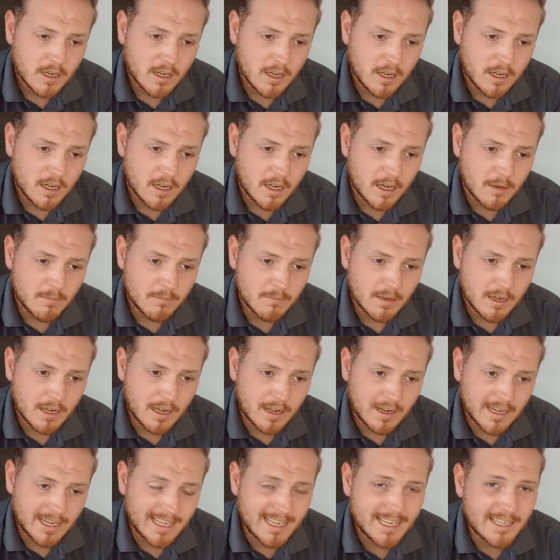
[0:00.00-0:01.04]
Um,
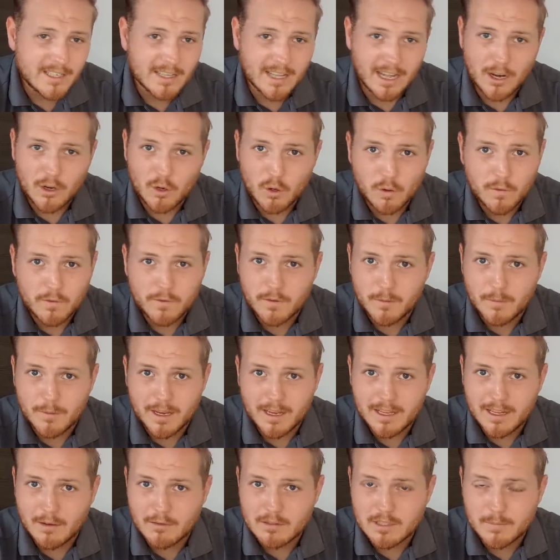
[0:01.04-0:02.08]
and he didn't do that enough for
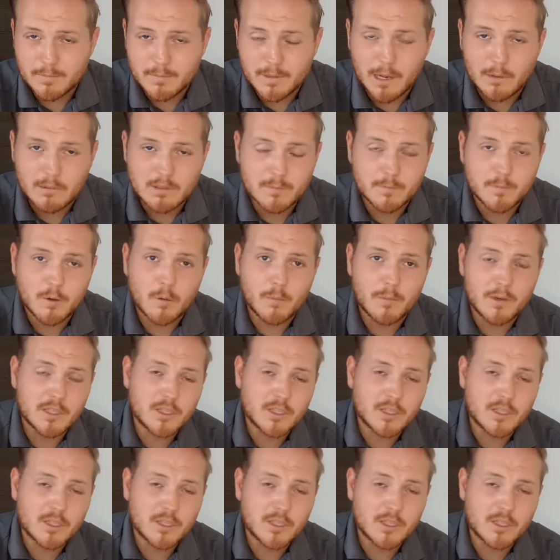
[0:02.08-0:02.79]
me. That was the, that was a problem.